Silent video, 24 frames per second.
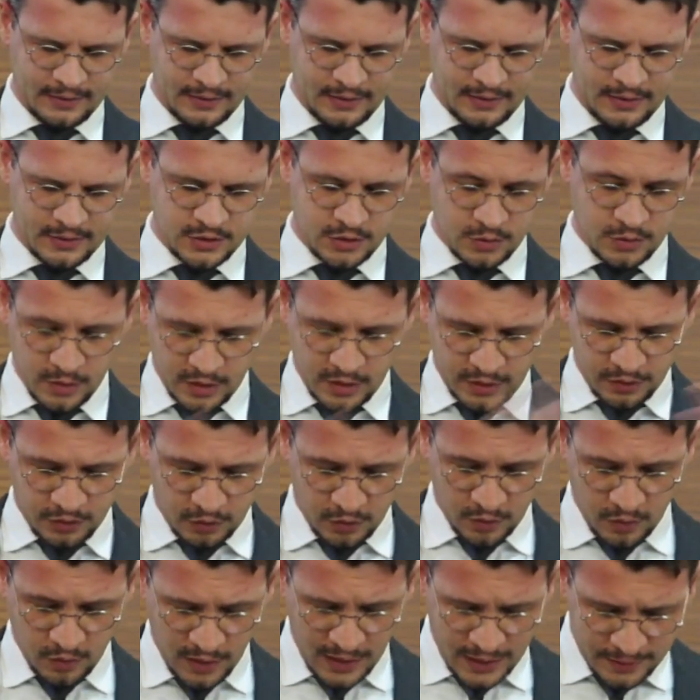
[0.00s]
So, what are the
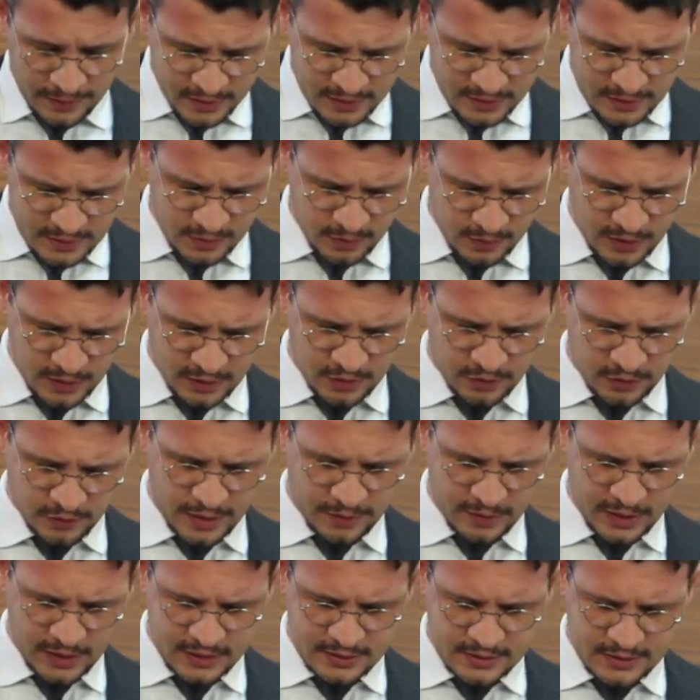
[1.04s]
requirements? Well, the
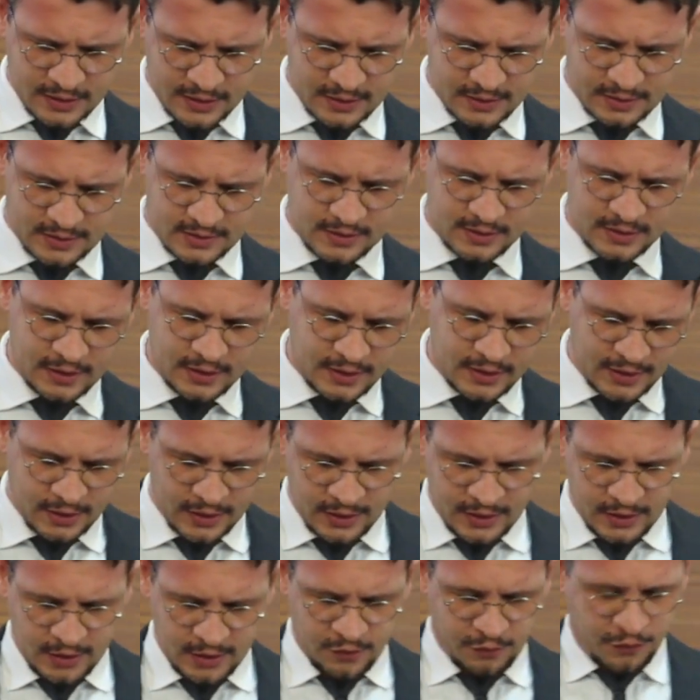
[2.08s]
rabbi says
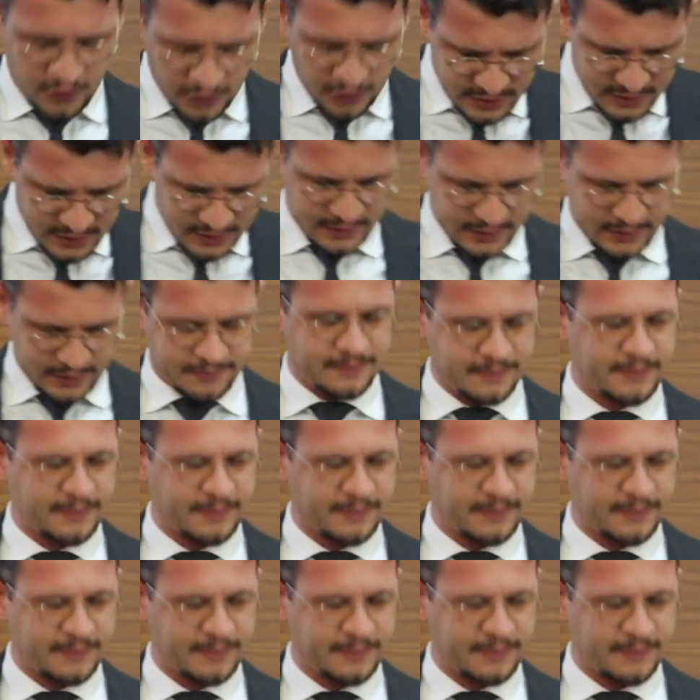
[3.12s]
firstly,